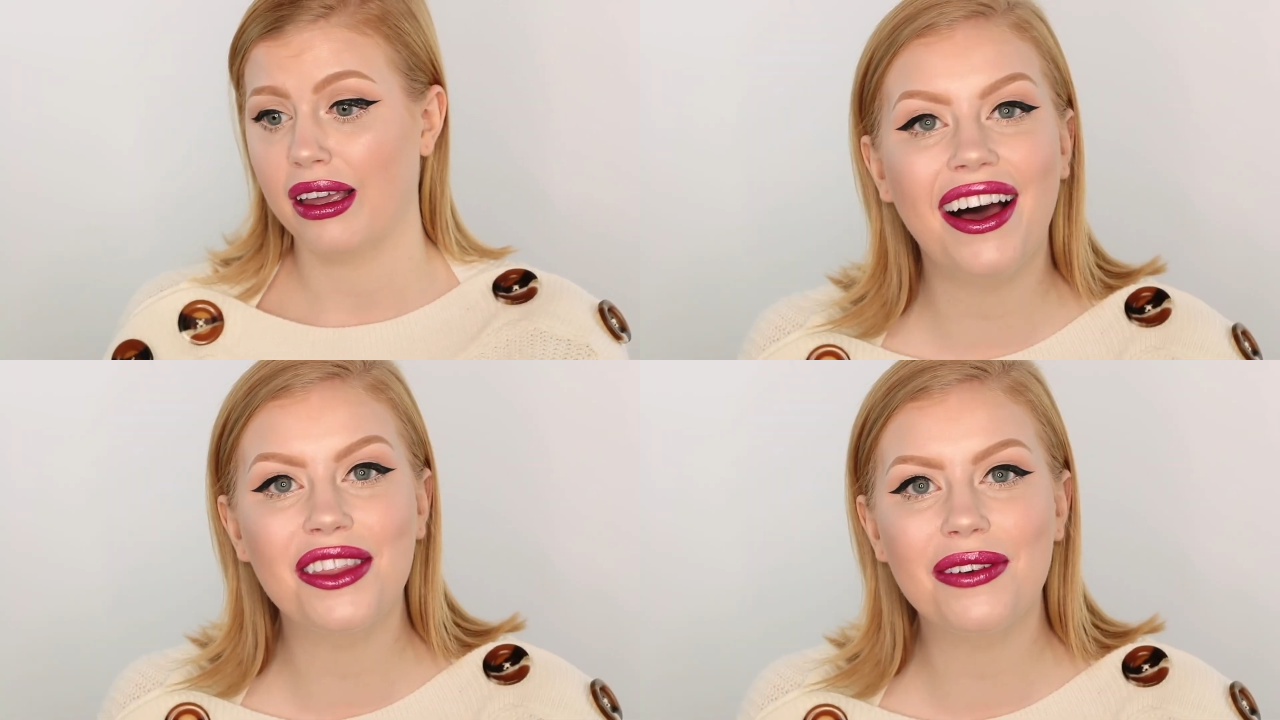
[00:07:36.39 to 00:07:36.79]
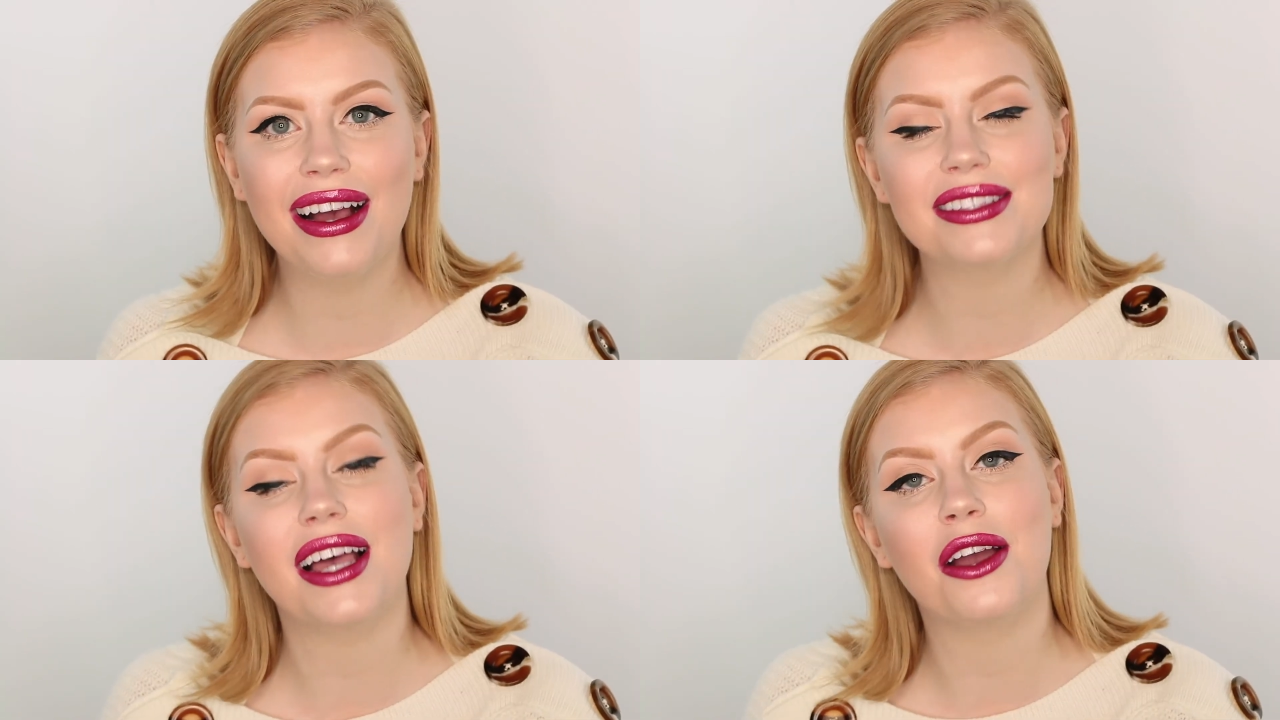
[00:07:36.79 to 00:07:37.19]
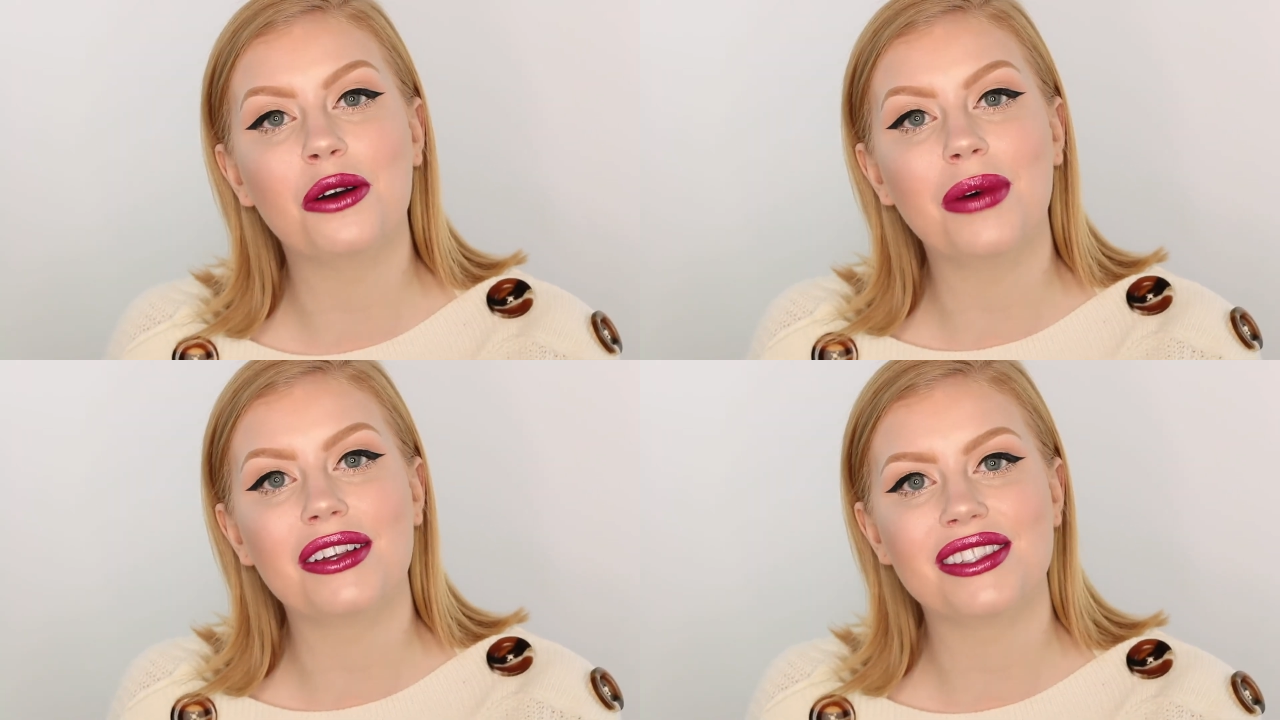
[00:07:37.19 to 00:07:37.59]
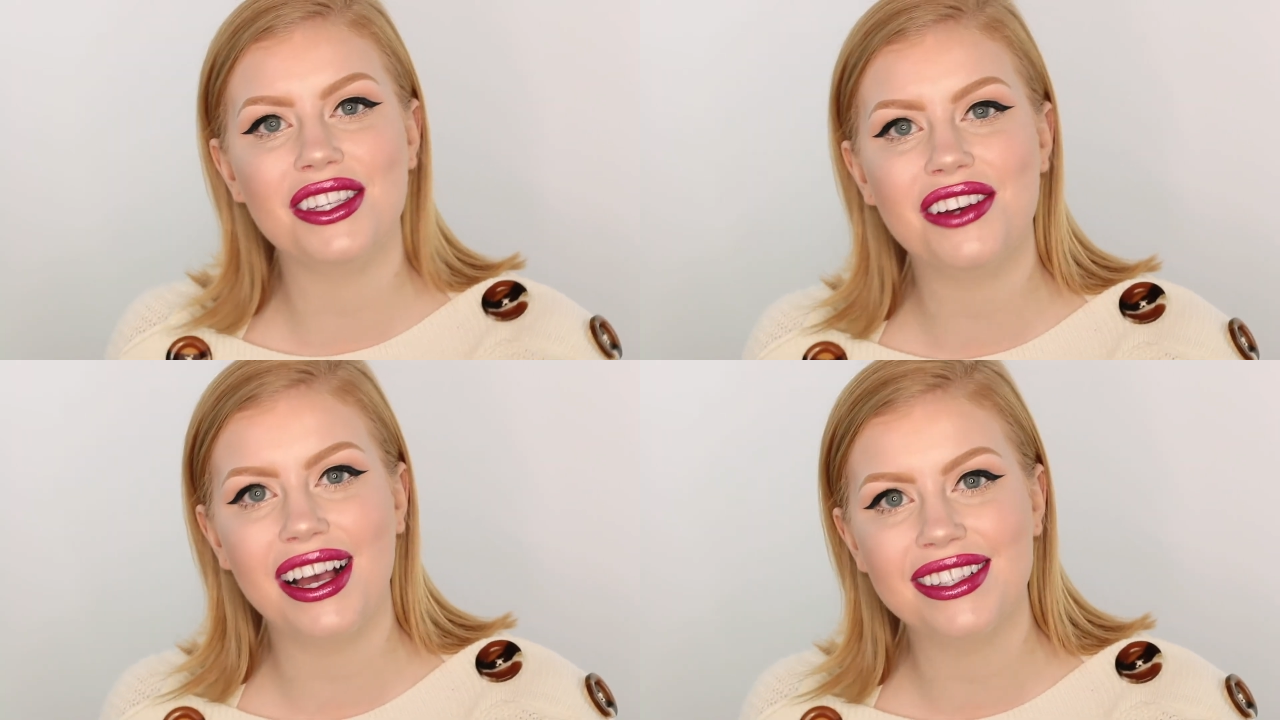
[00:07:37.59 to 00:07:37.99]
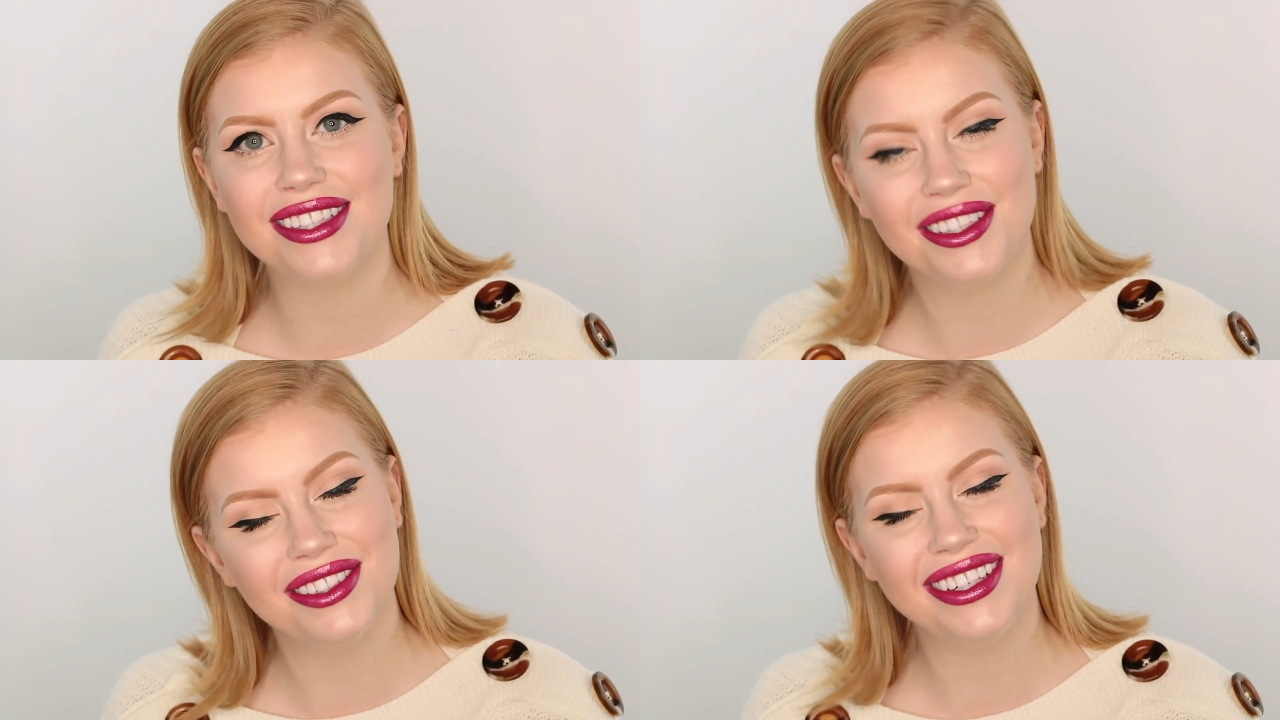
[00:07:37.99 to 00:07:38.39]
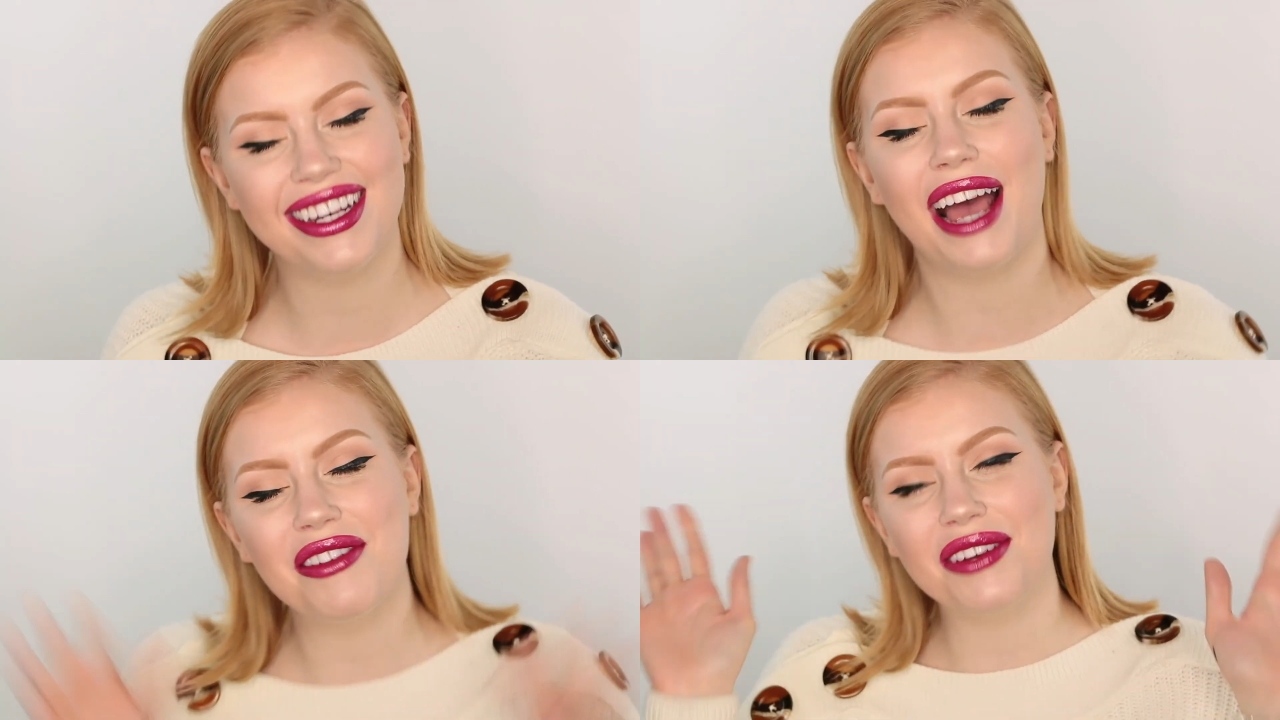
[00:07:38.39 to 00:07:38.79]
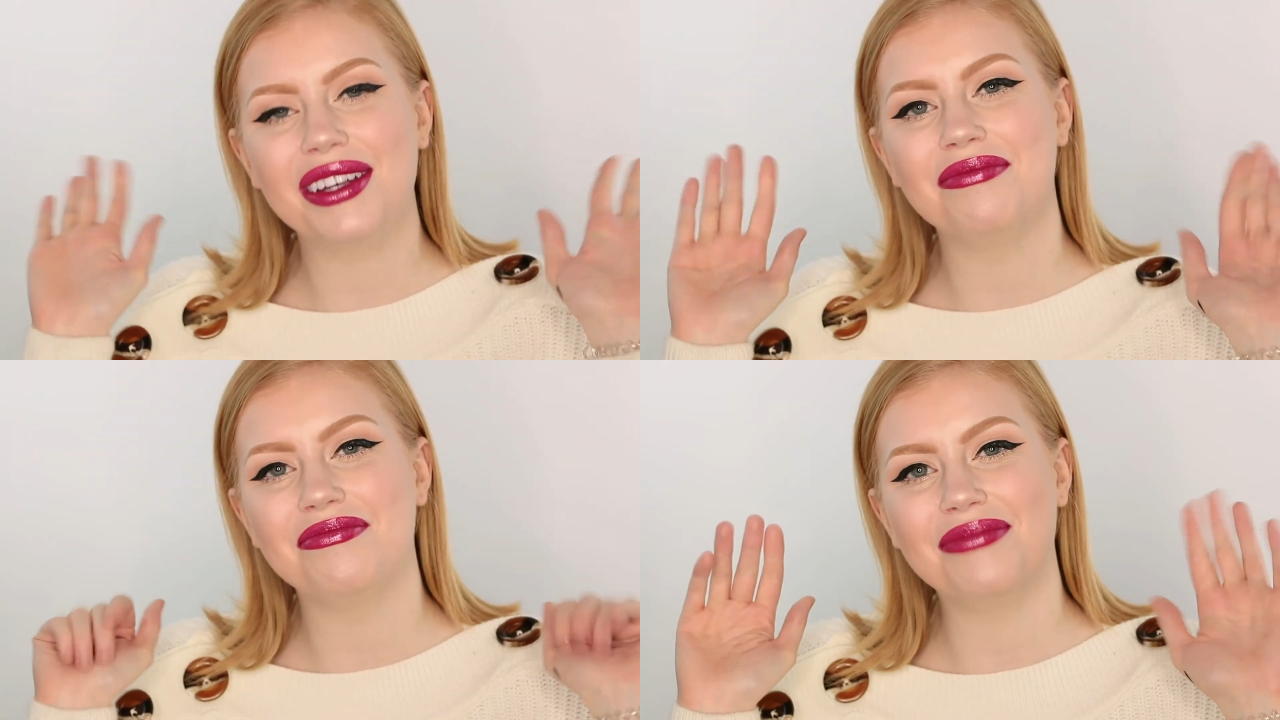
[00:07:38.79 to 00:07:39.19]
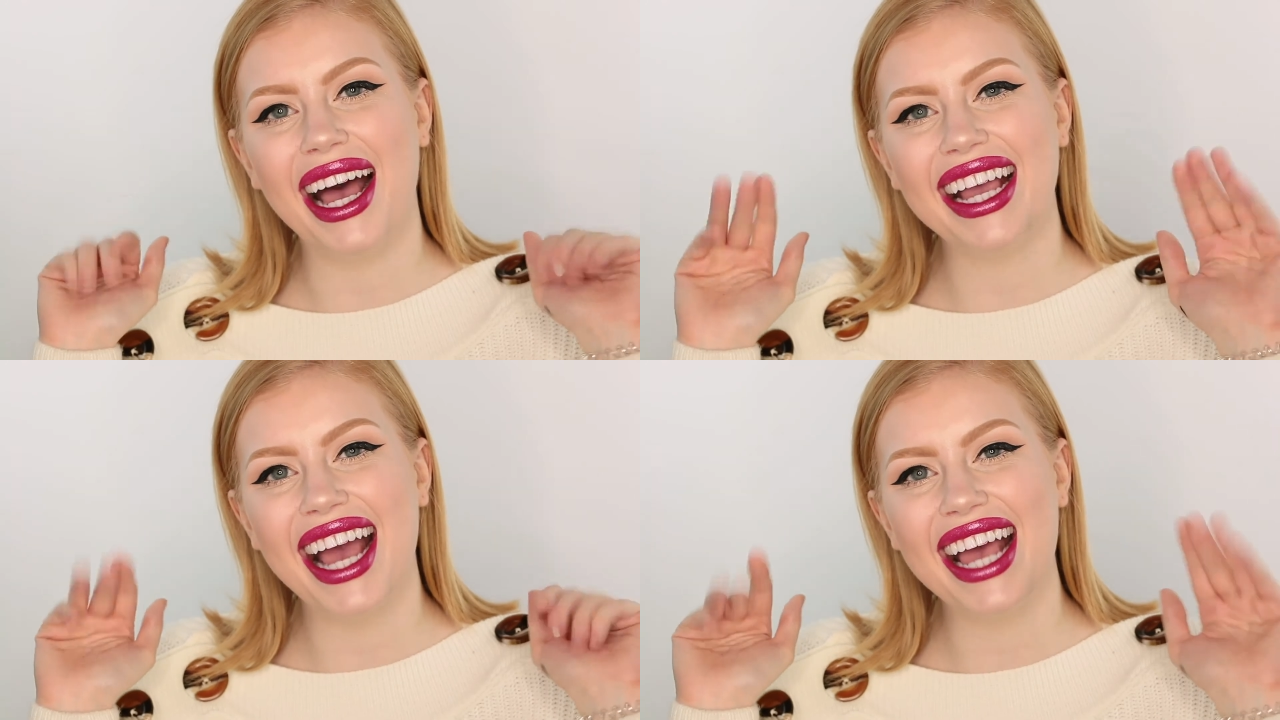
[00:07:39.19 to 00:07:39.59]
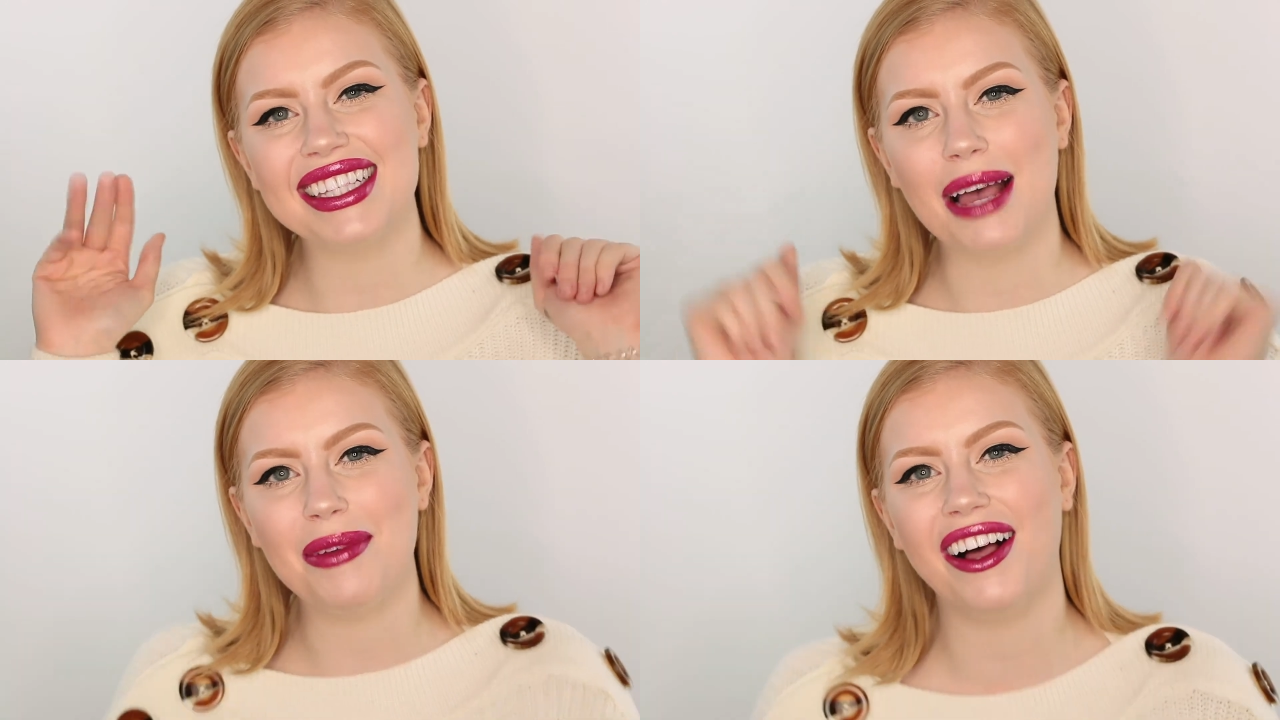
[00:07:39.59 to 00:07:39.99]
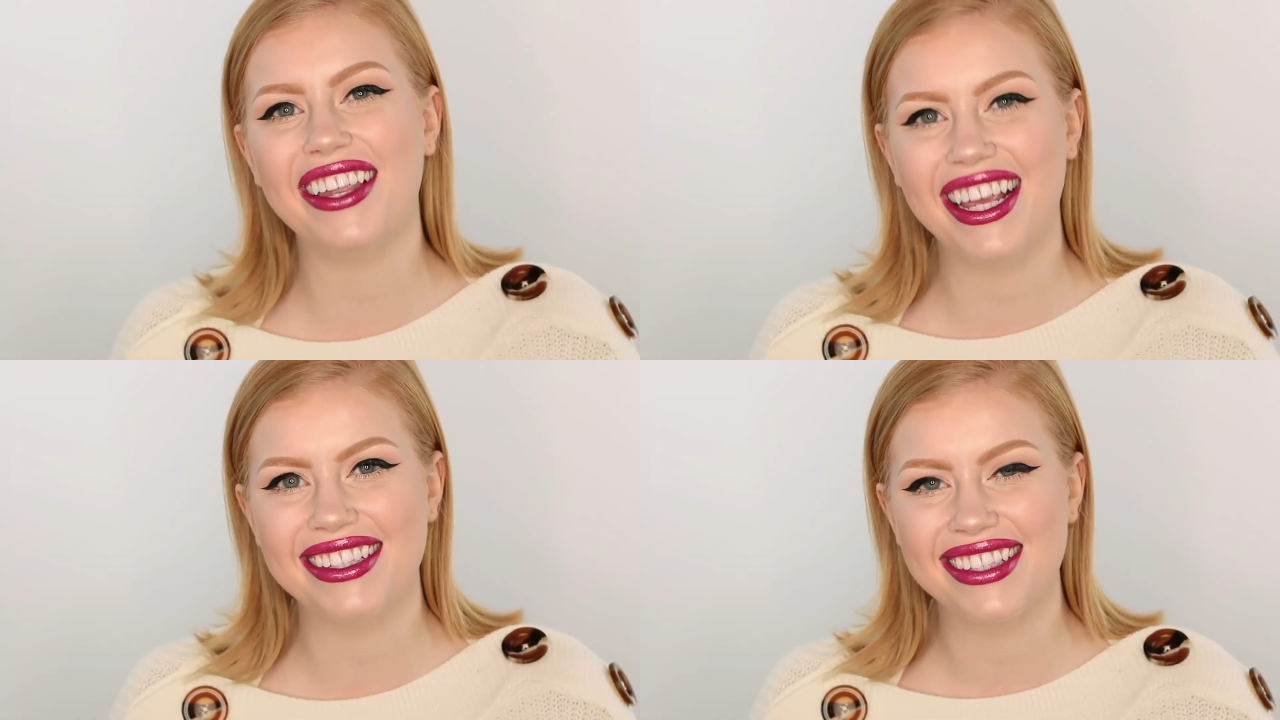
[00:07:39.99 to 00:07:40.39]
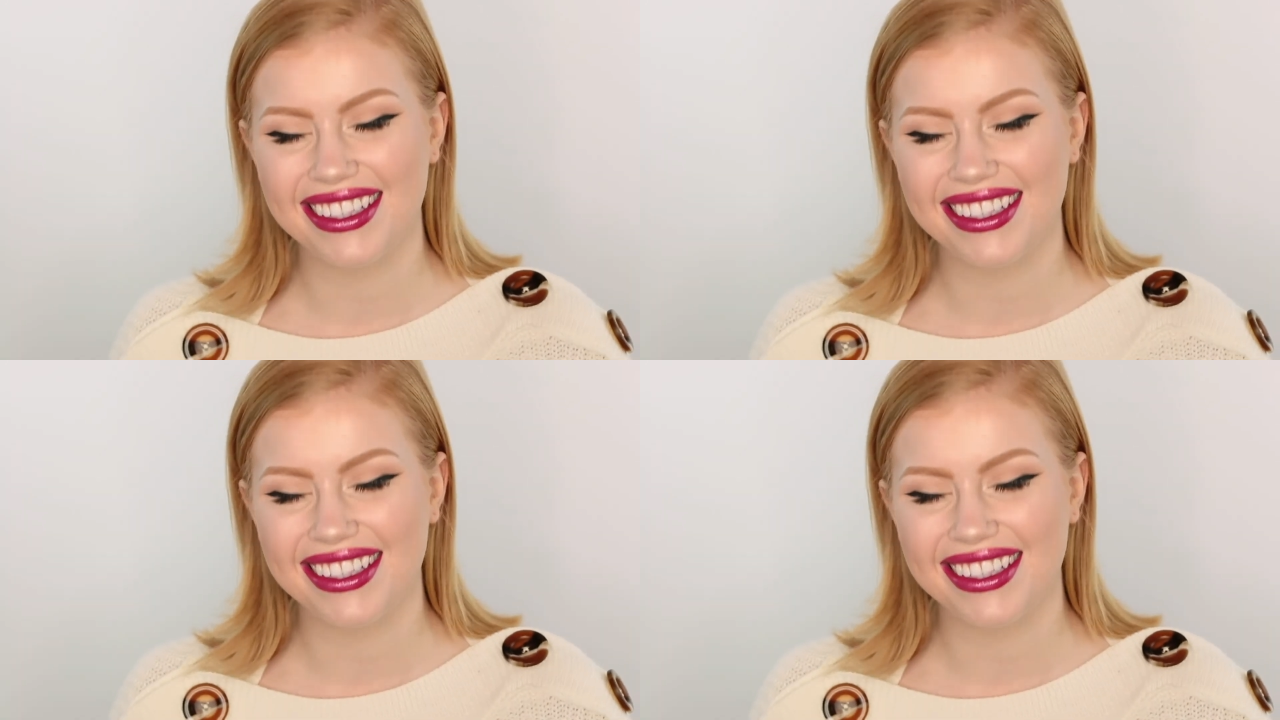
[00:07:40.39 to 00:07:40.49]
Otherwise, I hope I'll see you guys soon, and have a good one. Bye guys, happy holidays.